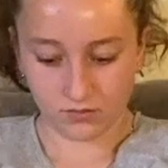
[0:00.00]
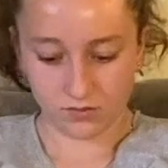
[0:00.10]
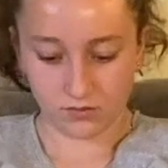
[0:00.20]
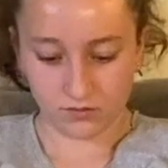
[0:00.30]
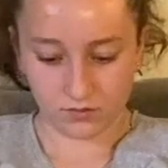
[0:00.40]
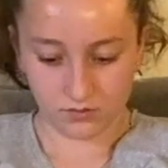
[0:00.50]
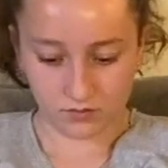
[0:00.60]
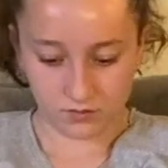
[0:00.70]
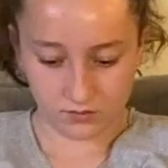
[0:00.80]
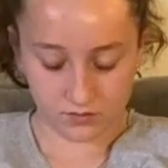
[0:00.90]

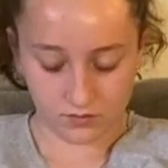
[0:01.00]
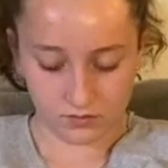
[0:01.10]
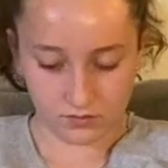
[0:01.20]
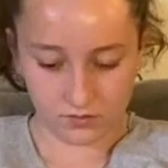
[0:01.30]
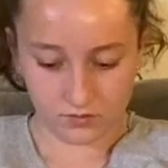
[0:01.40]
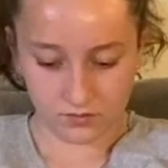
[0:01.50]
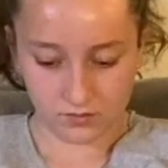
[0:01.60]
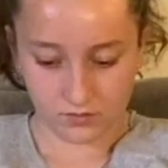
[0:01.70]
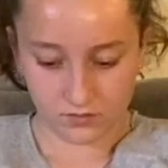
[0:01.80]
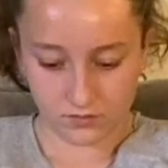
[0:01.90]

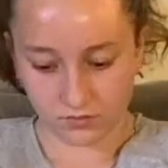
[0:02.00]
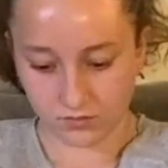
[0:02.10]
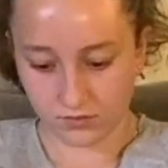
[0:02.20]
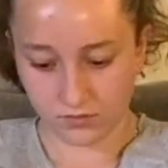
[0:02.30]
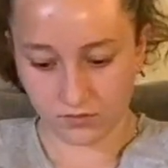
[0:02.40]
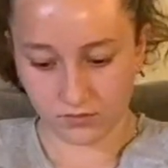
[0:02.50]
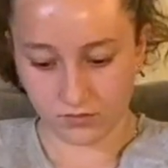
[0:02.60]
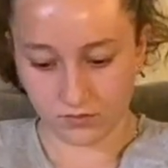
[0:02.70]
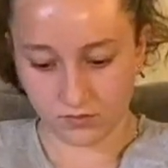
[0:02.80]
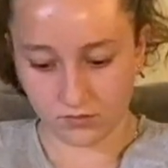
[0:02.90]

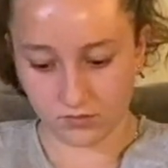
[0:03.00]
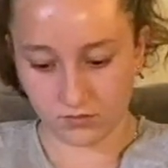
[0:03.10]
The person shown says nothing.